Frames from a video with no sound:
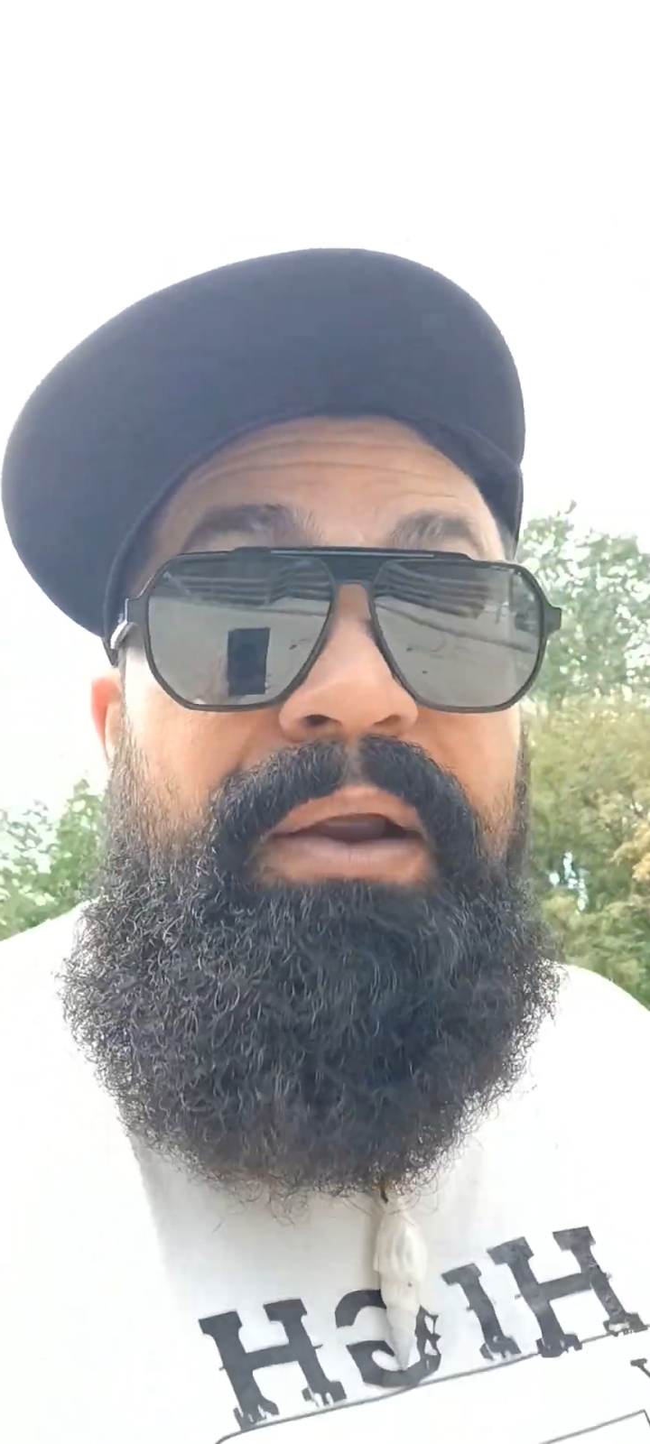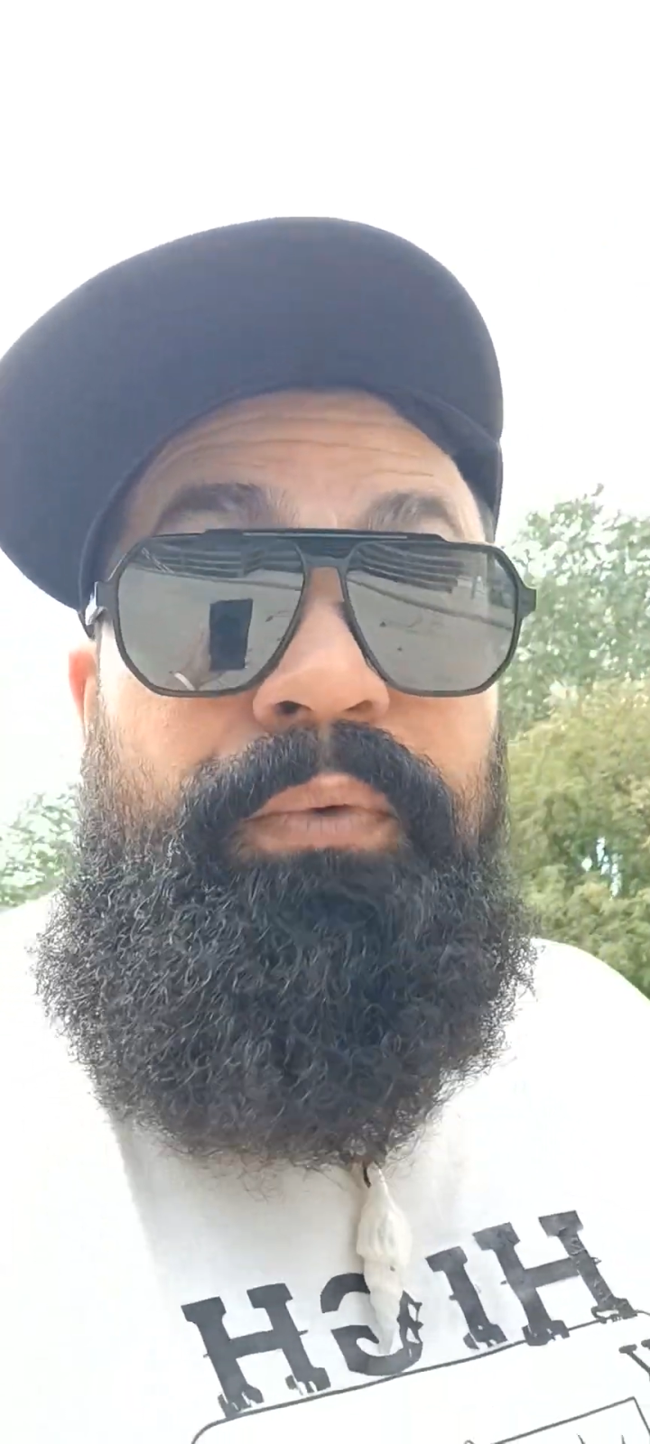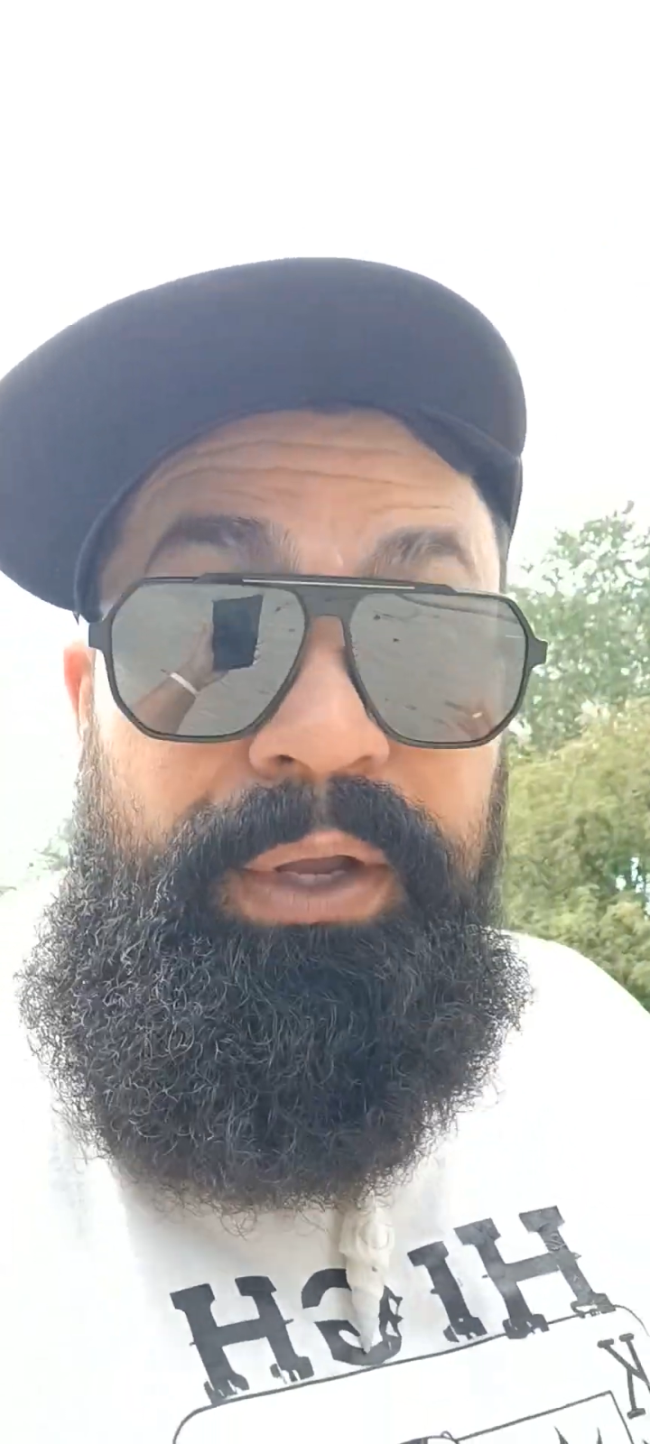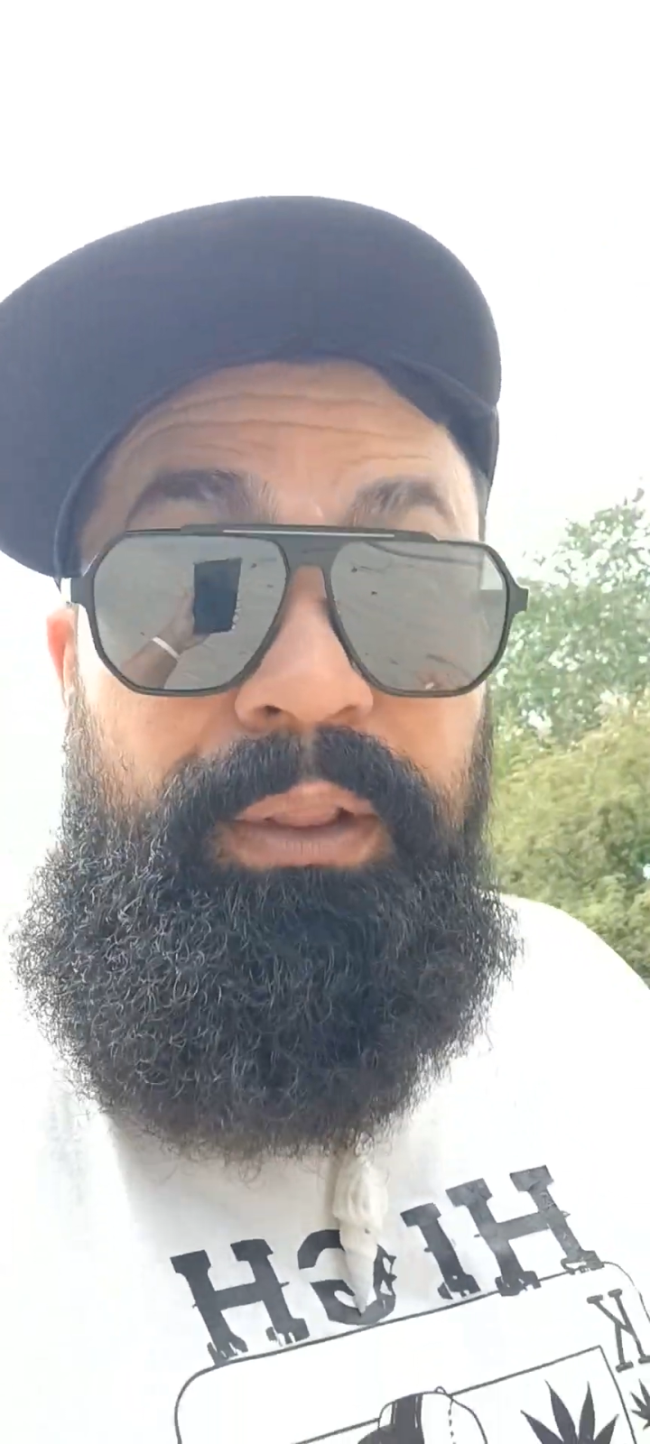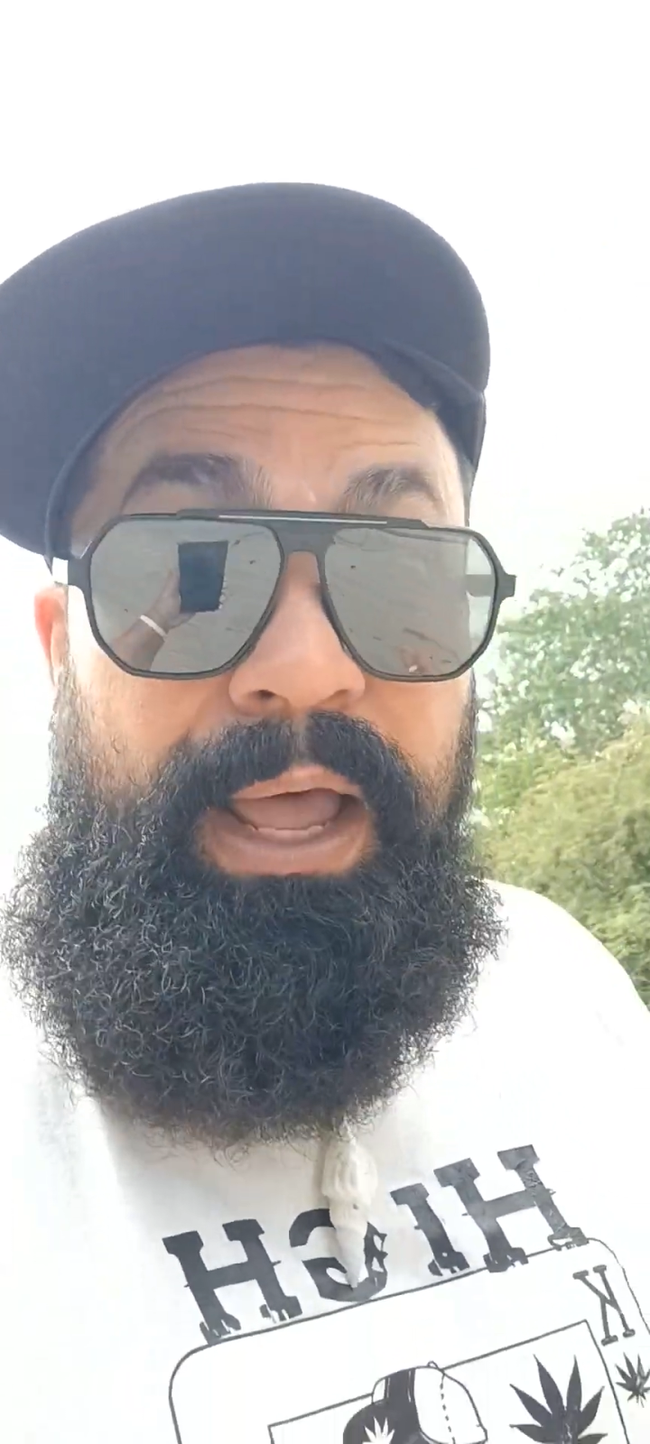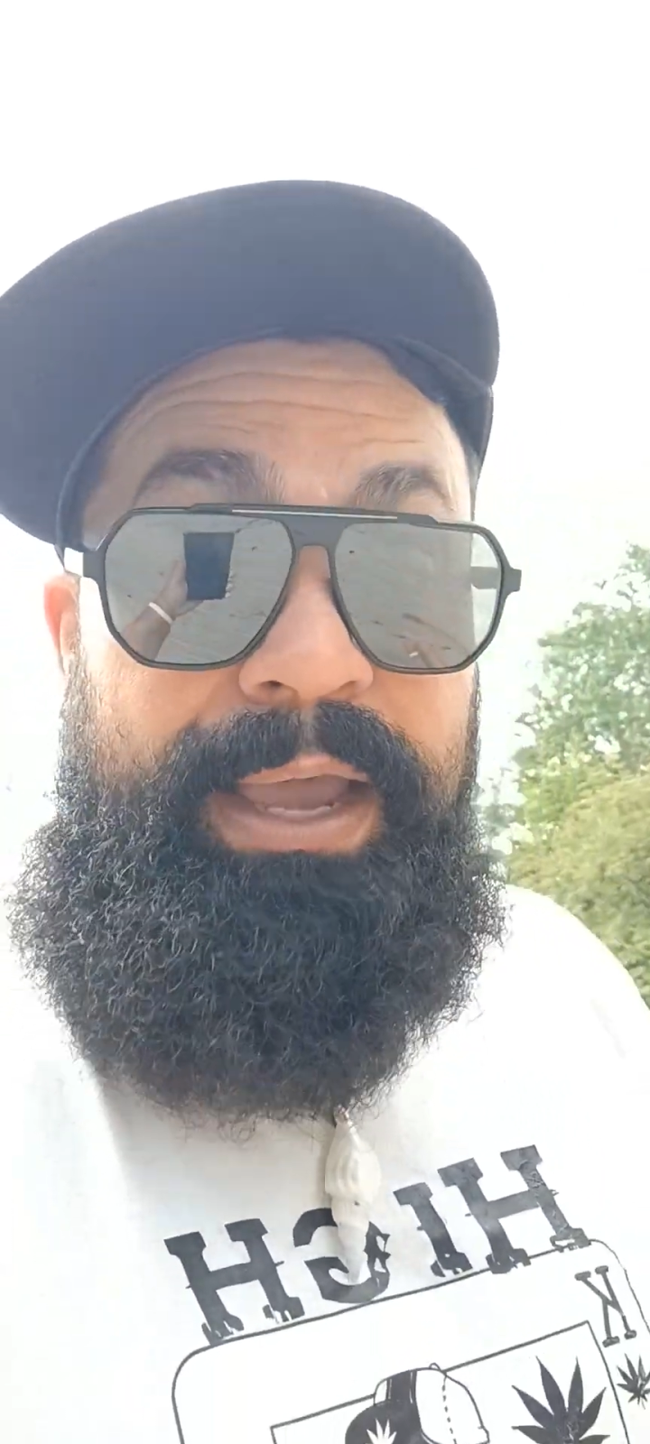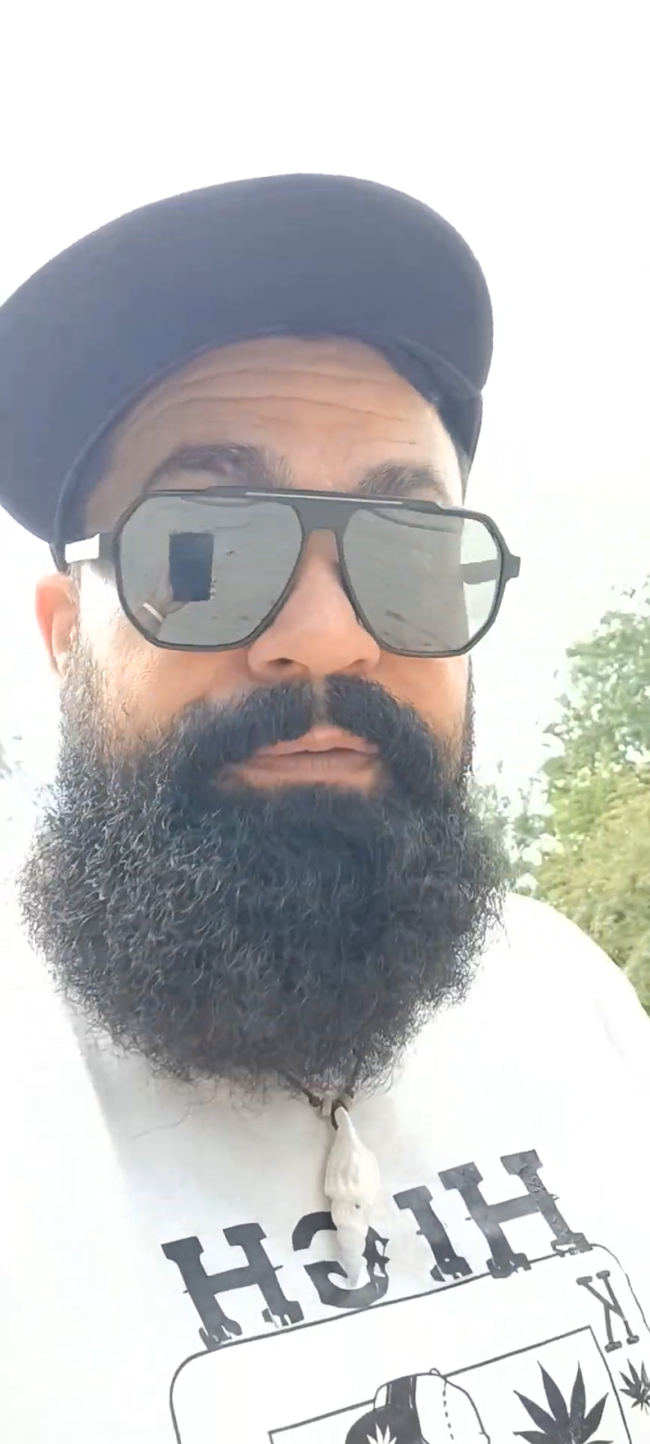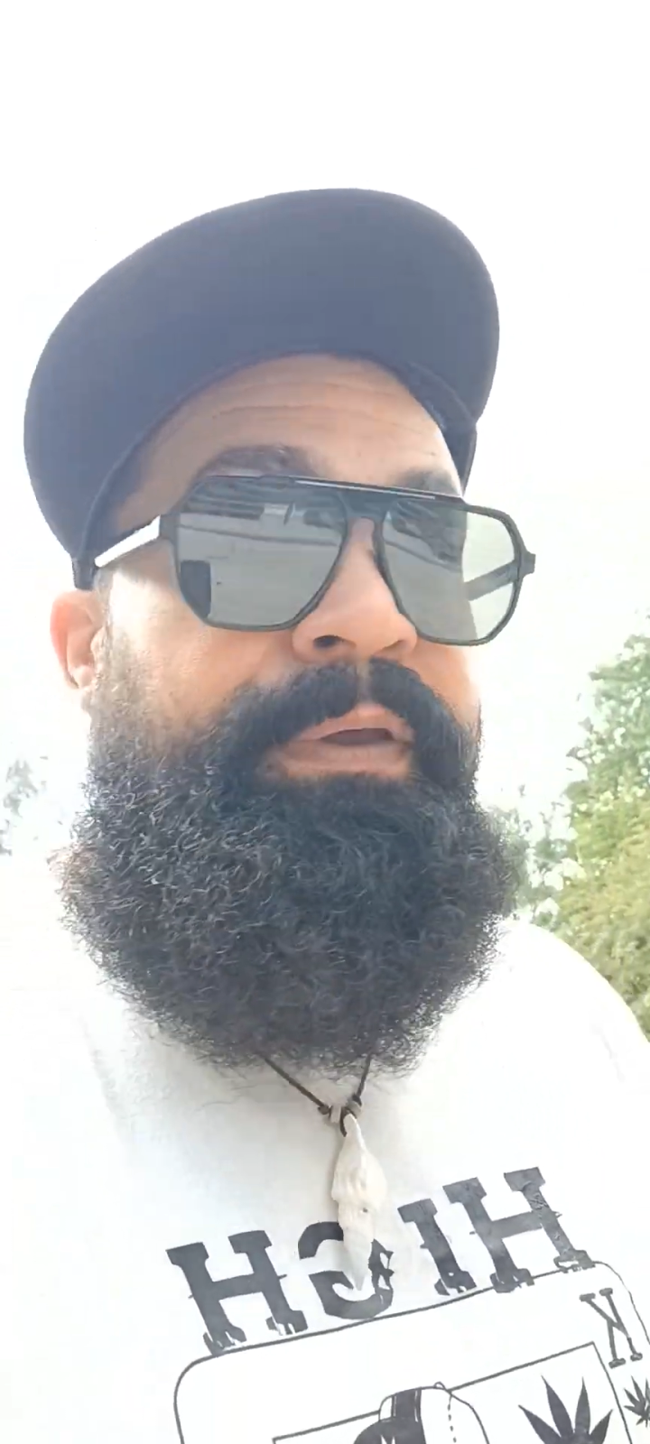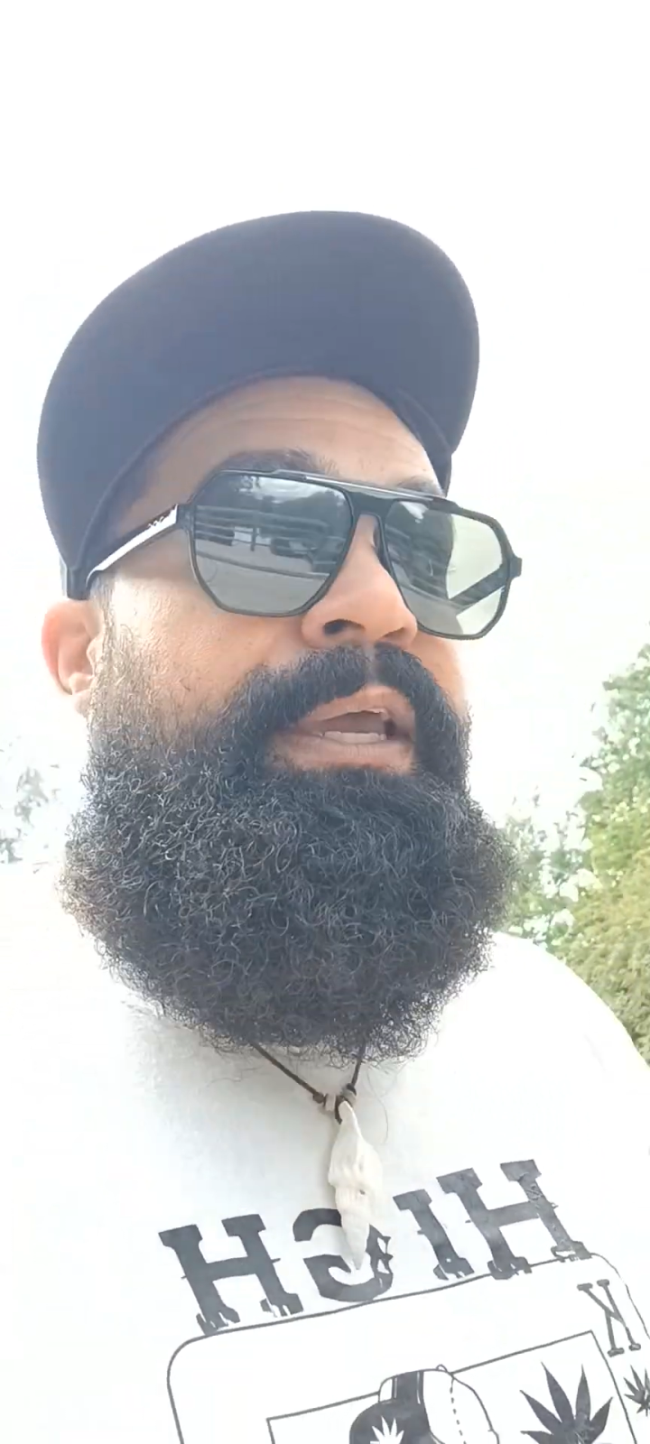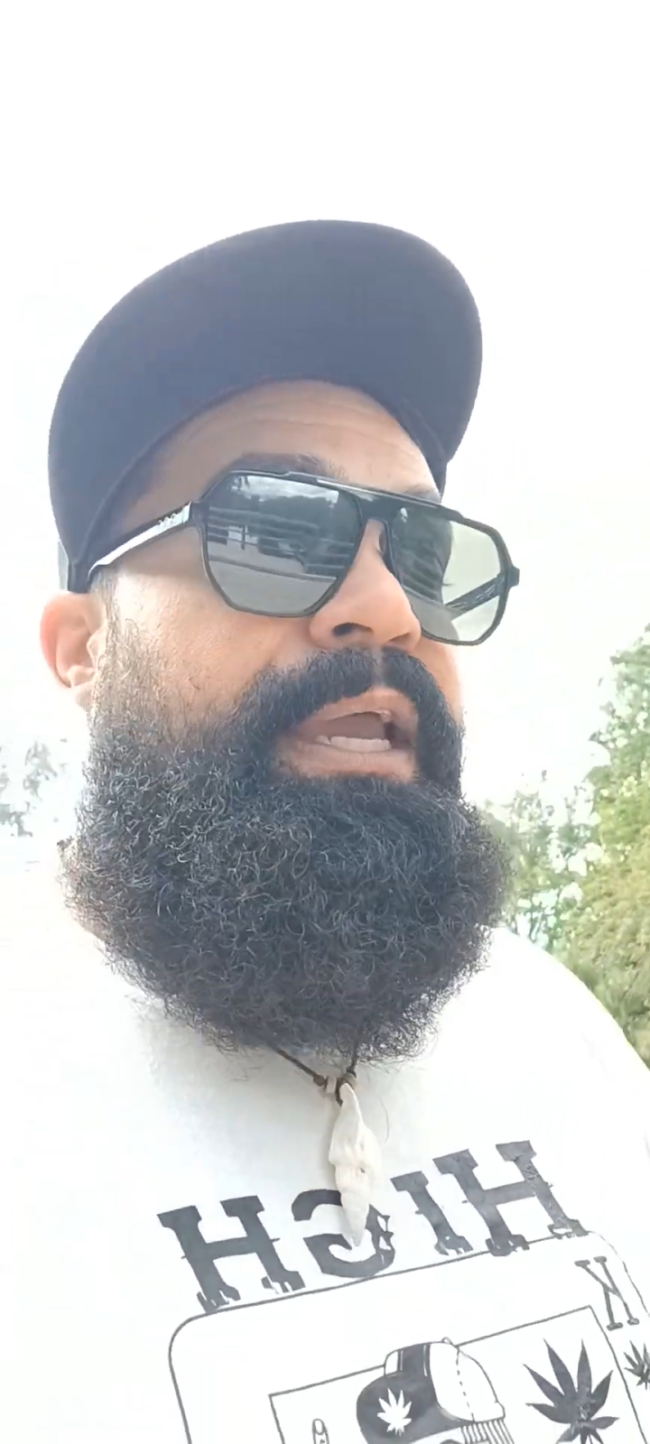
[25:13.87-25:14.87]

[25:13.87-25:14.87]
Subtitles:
real life.